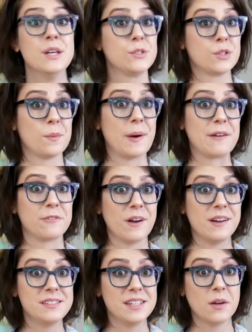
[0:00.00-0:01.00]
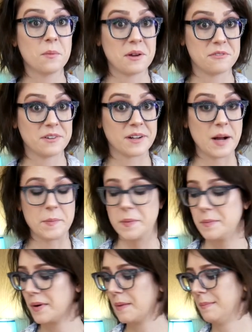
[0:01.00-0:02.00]
So my frosting went for a
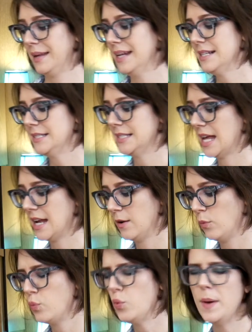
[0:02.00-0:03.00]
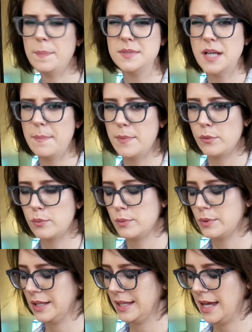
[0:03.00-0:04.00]
couple more minutes and it whipped up
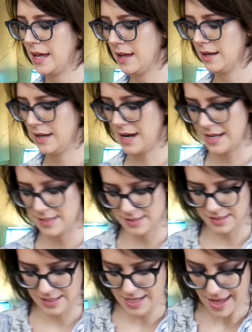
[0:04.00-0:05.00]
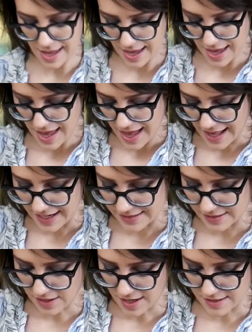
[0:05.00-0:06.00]
really nicely. And
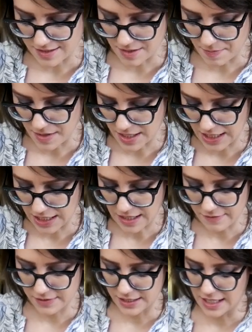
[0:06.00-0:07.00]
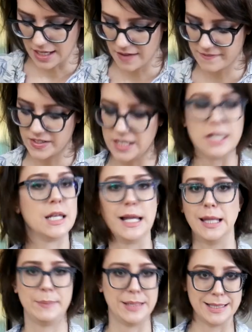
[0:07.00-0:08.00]
it's got some lovely
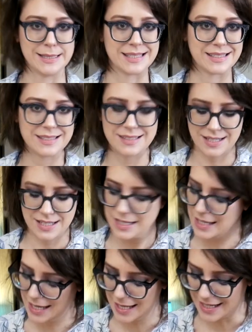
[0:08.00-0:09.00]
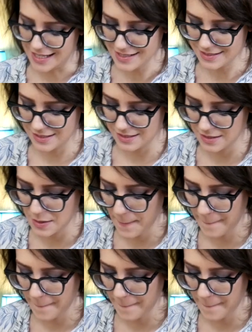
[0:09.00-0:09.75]
vanilla beans in it.